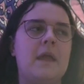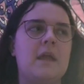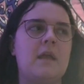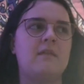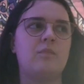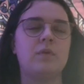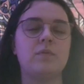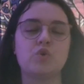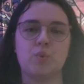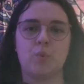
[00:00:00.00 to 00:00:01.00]

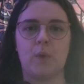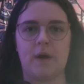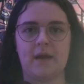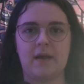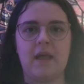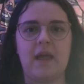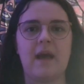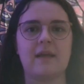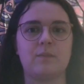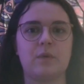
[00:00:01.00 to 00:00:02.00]
spiritual work
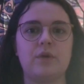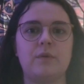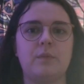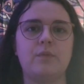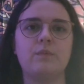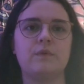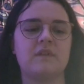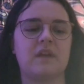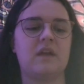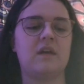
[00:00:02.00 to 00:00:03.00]
has become almost
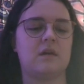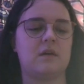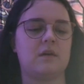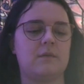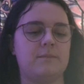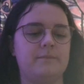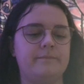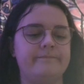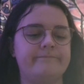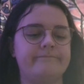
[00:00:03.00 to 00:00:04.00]
like
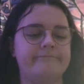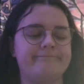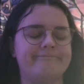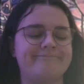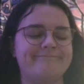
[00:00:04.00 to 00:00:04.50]
another